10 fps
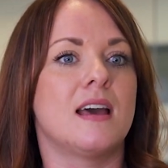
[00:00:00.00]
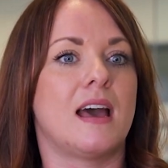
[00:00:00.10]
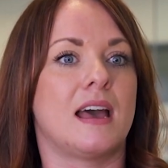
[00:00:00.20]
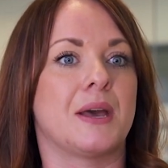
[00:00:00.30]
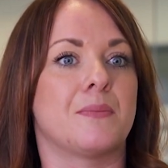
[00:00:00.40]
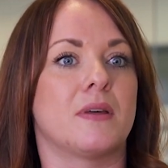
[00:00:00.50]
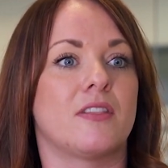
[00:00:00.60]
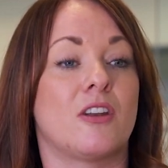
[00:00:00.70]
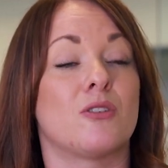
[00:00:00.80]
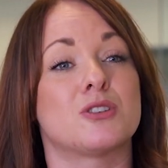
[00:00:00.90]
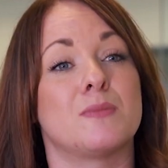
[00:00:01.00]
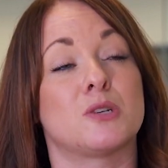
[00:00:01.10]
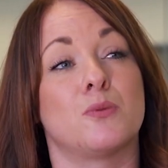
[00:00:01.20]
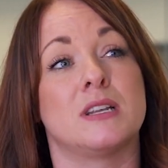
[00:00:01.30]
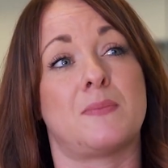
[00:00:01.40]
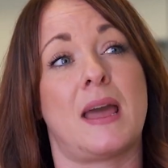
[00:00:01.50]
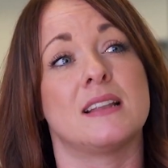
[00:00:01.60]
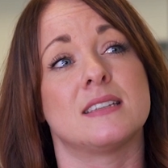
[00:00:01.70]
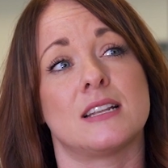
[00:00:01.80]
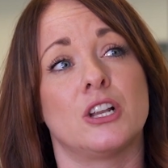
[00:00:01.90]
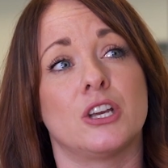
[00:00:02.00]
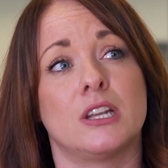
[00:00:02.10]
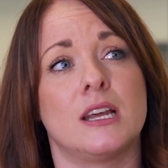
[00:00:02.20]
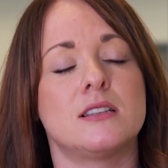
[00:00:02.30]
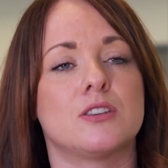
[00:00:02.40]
They're also much more independent learning,